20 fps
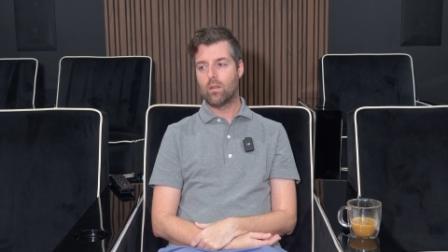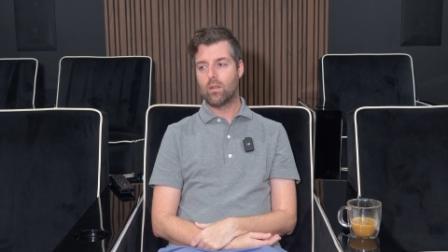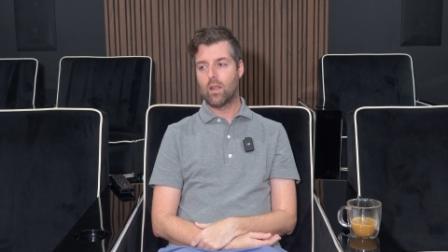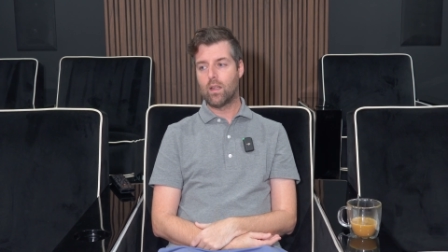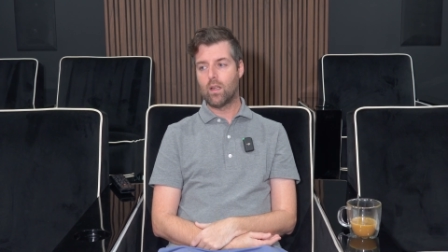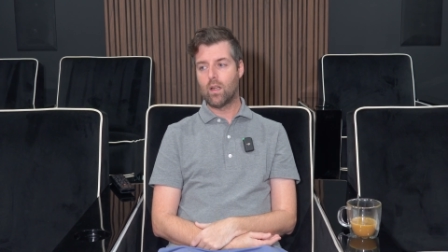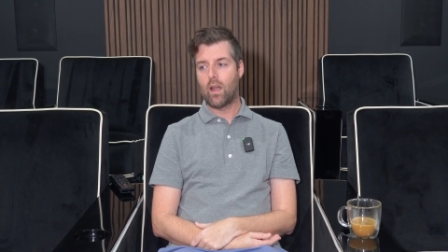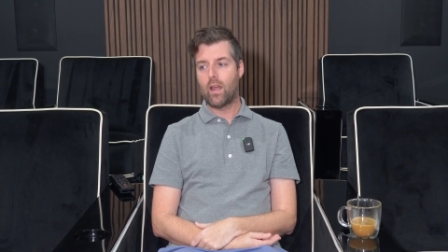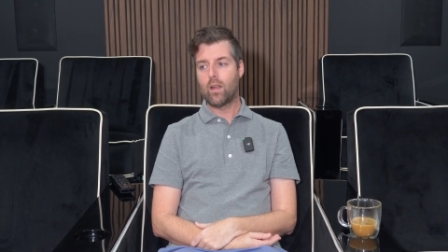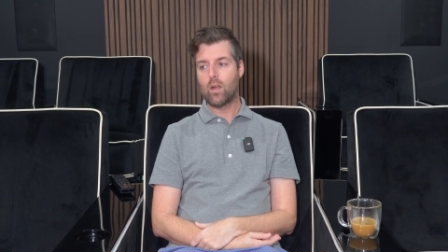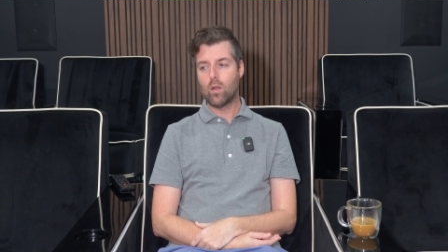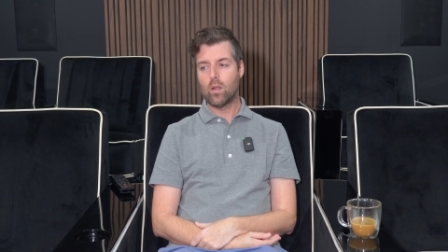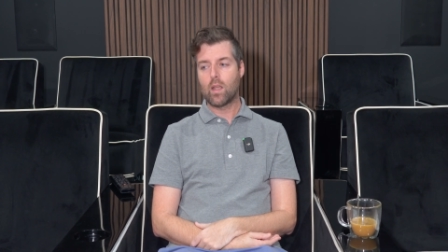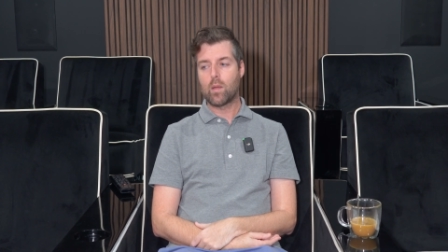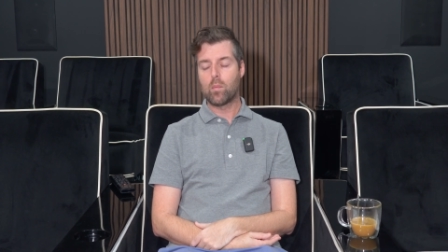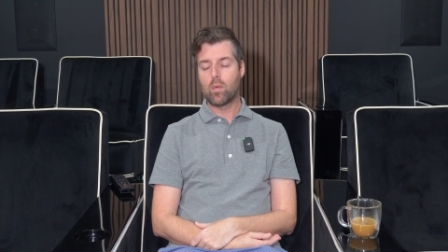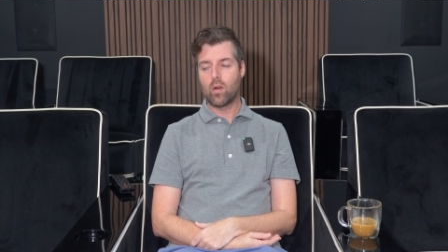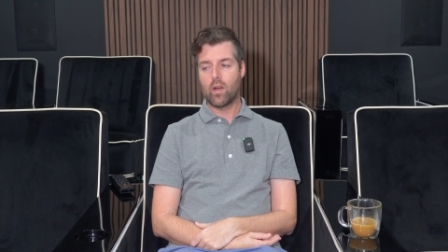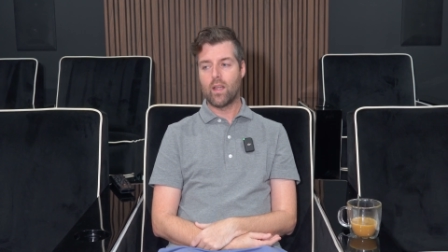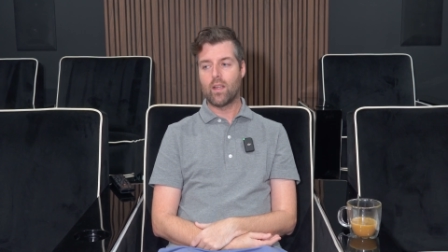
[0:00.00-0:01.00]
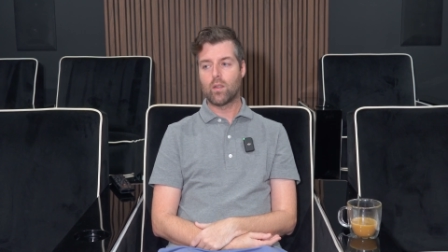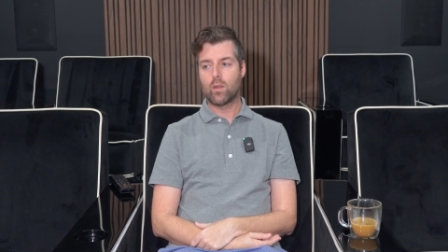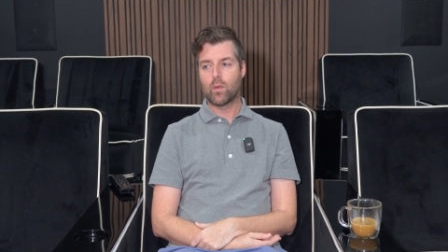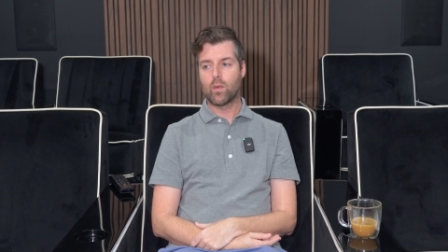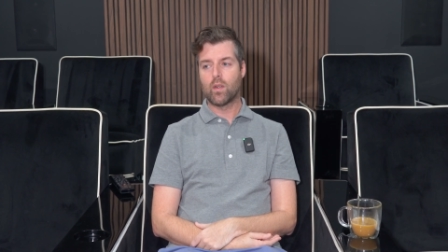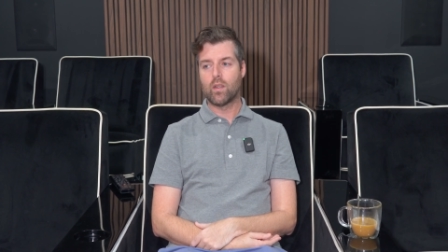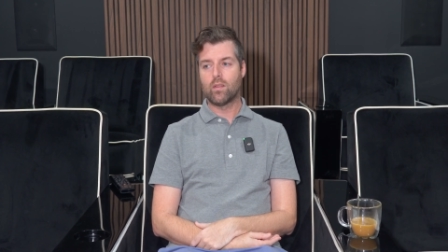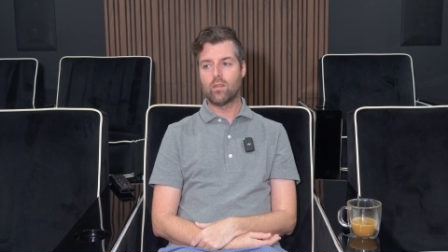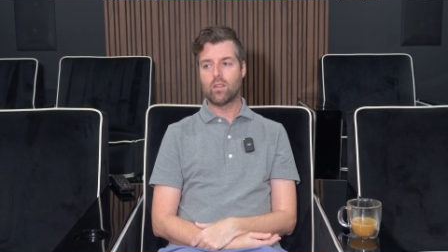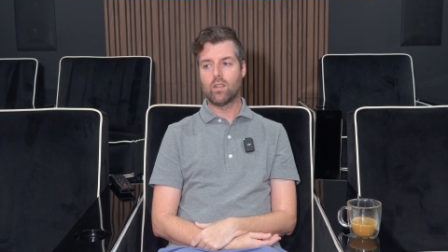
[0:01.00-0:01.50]
I, I know like Marantz,
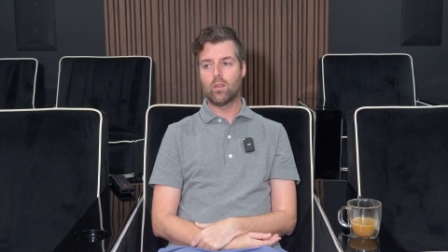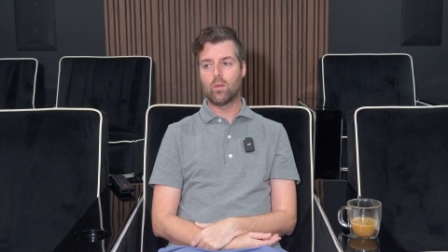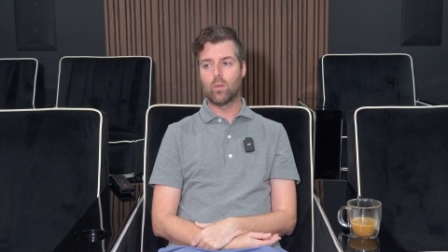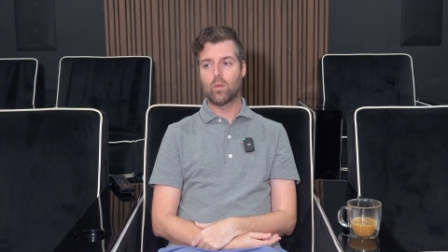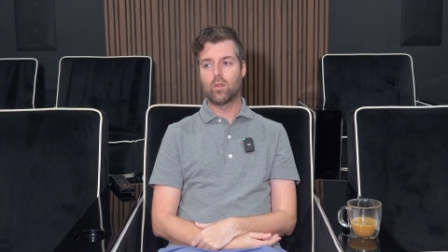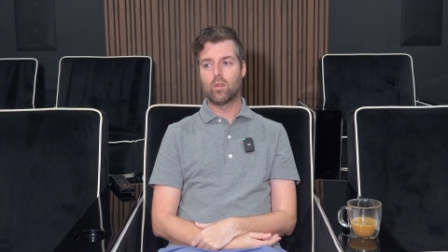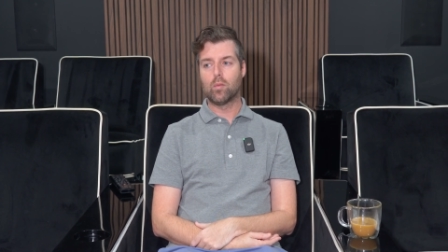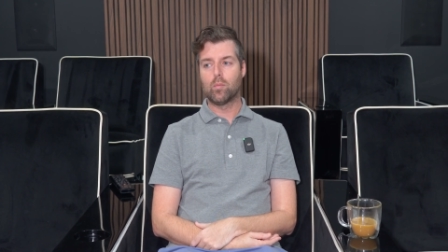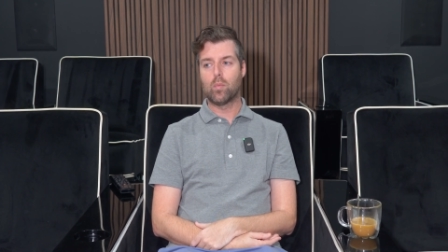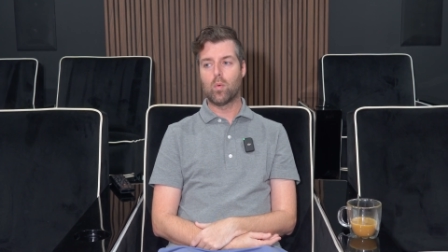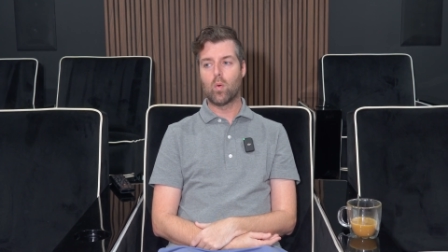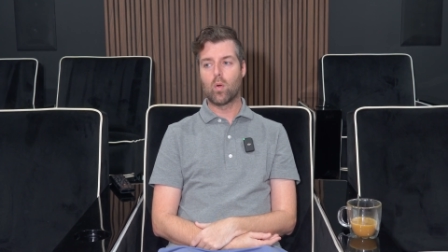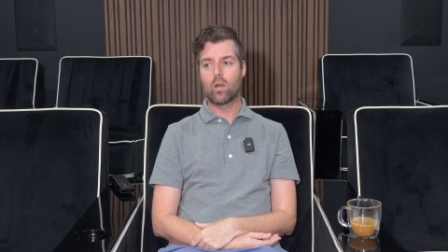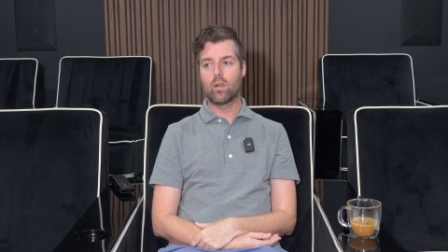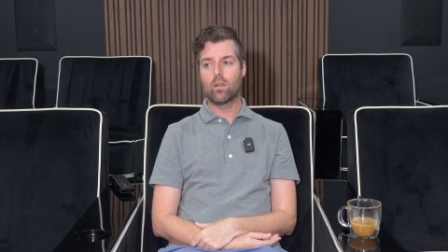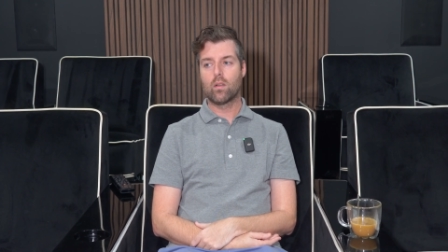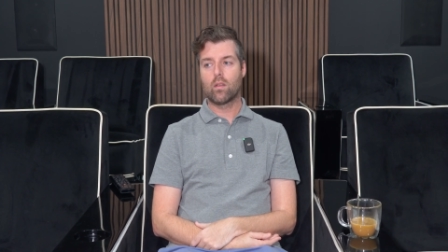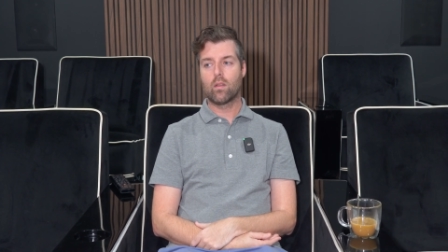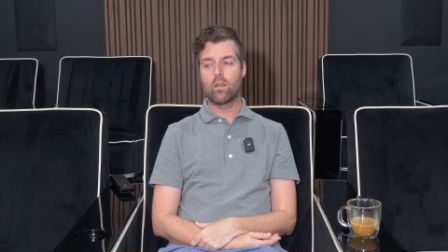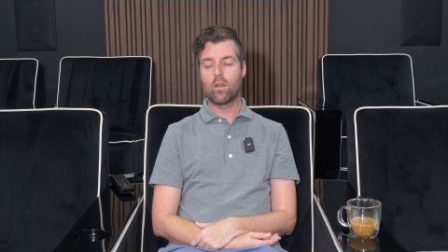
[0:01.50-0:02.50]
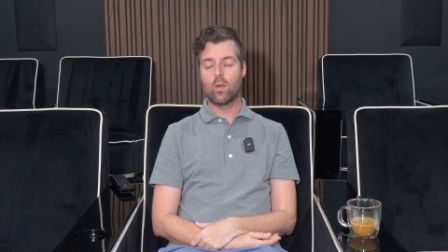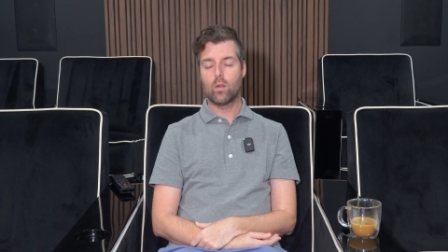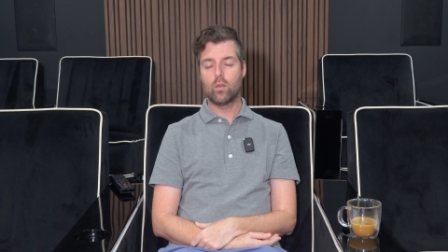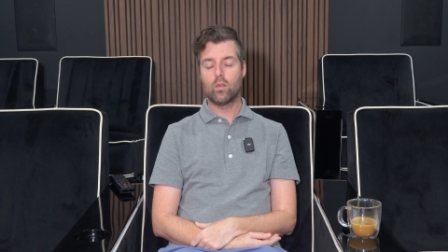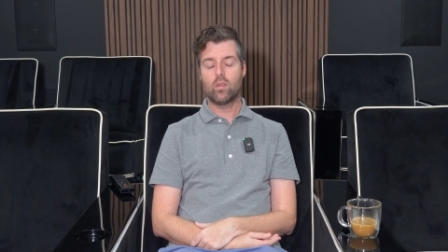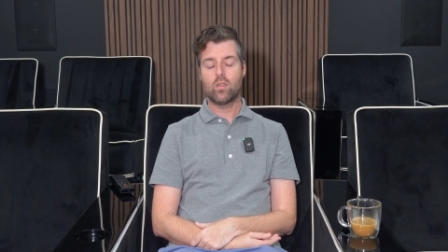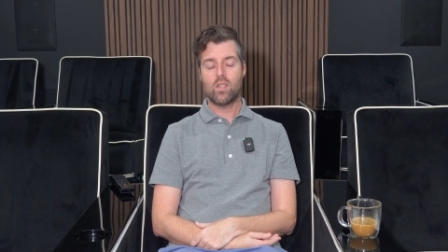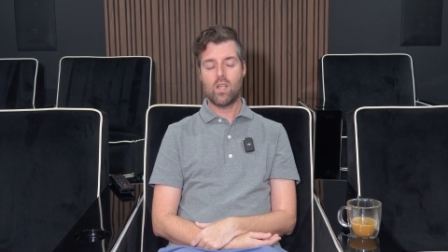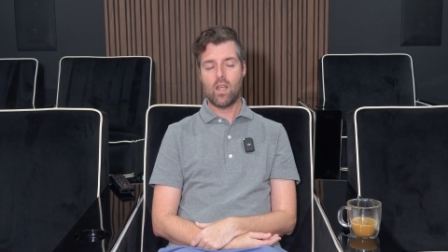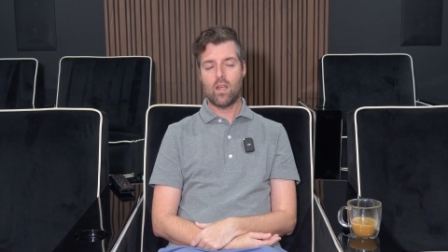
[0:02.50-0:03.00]
for instance, will support
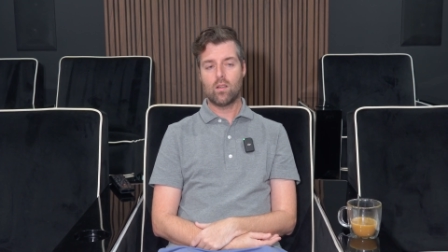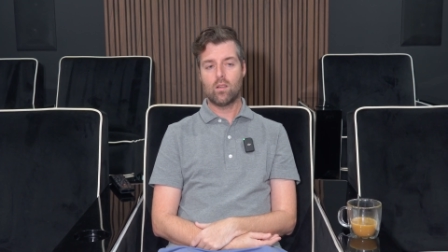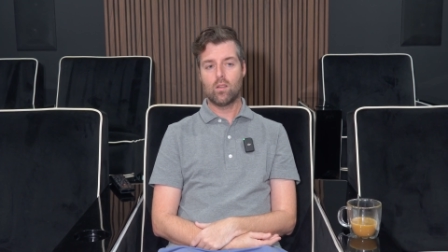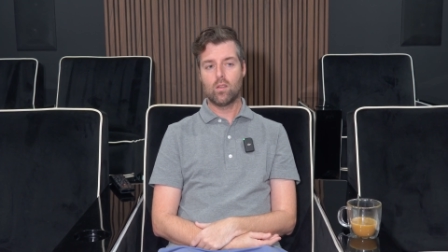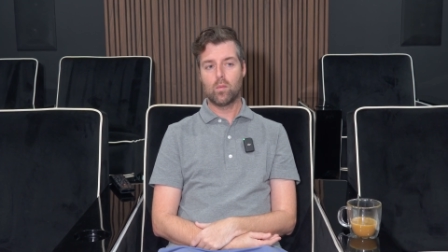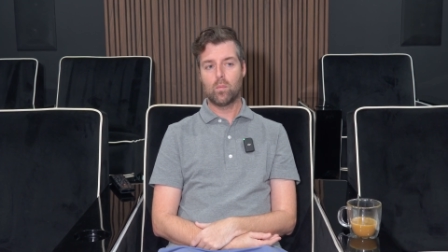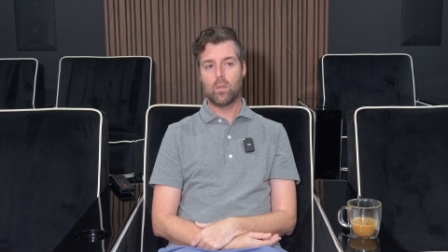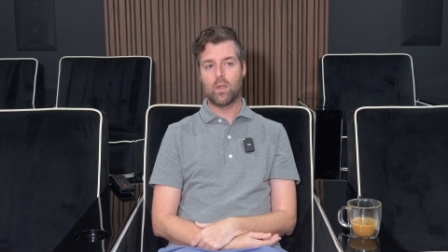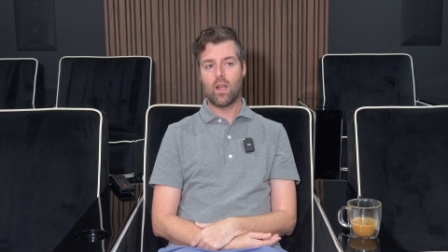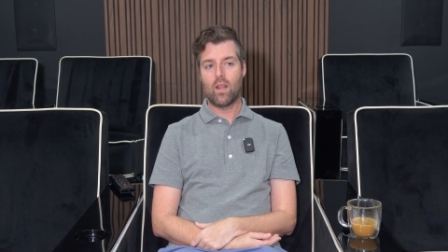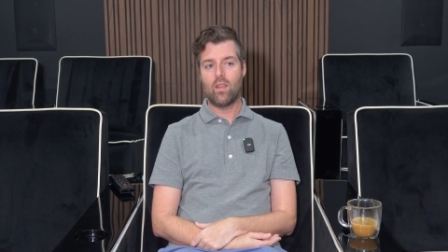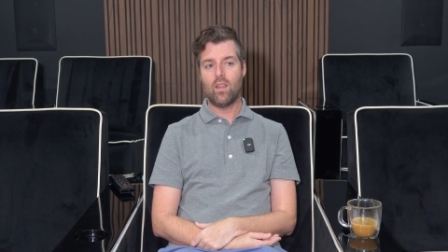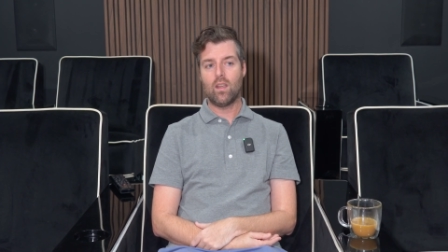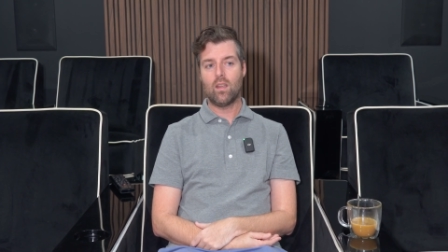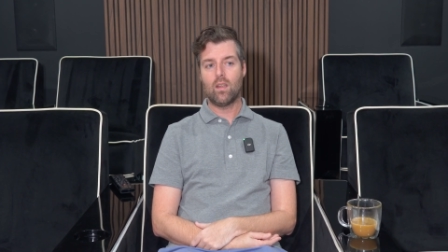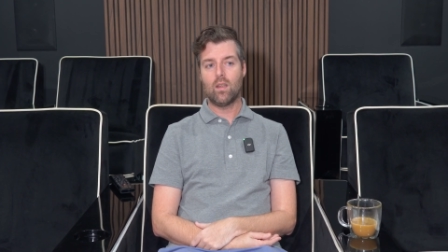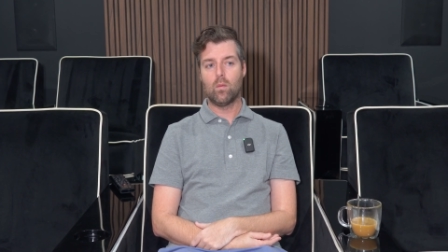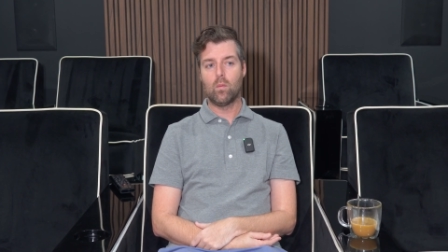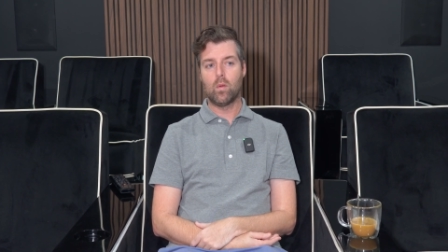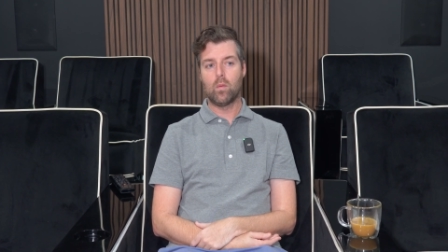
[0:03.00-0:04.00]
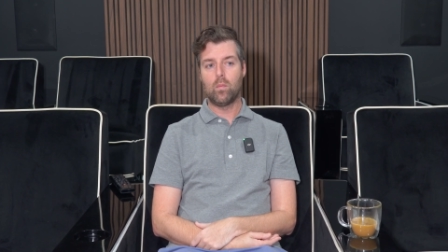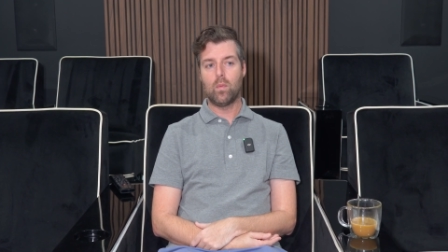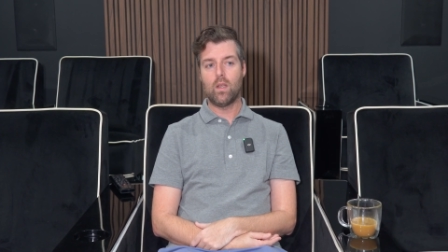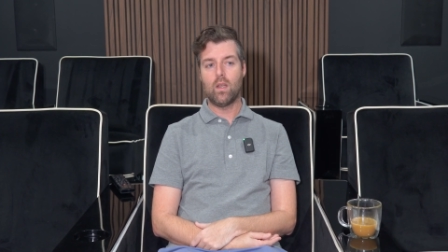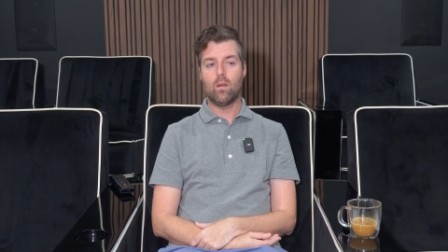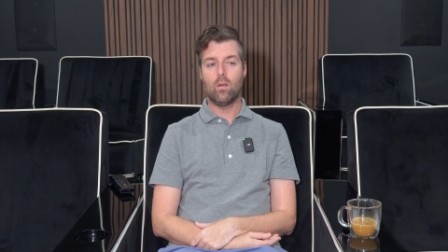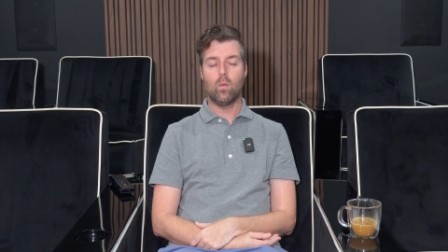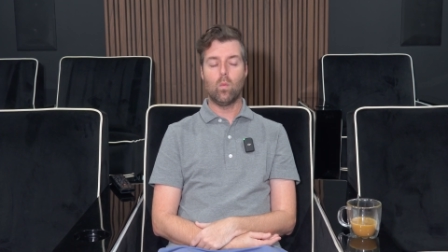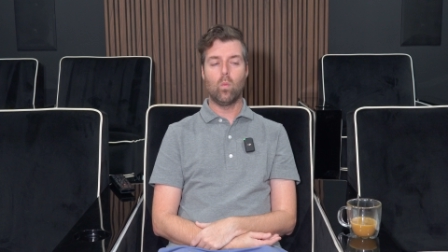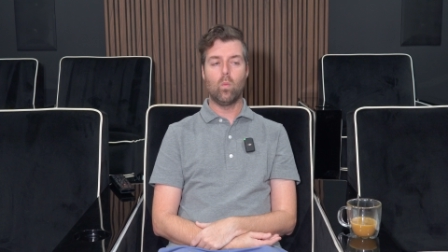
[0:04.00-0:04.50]
those channels, but I think it would
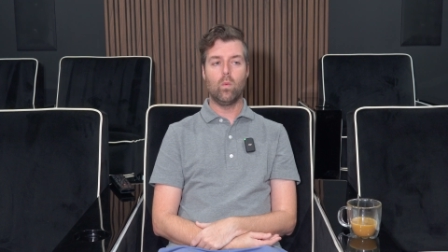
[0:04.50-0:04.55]
be,